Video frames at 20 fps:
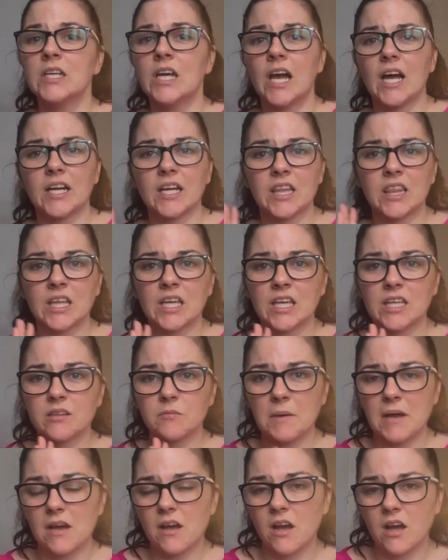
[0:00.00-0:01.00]
and I think it's
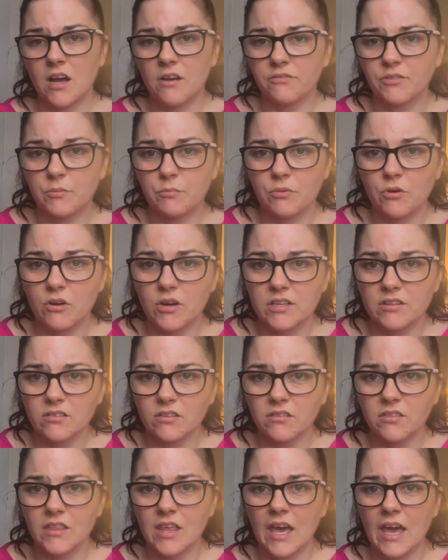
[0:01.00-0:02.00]
about half the price
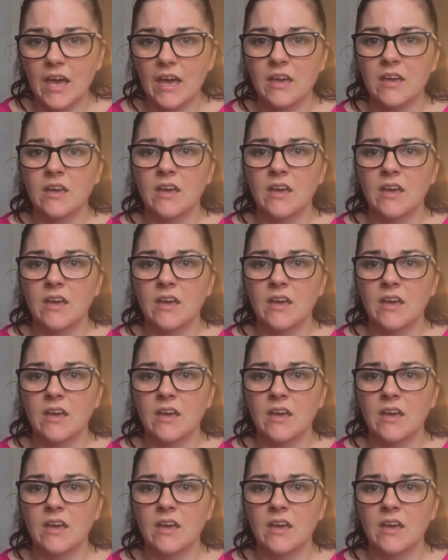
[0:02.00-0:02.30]
on there.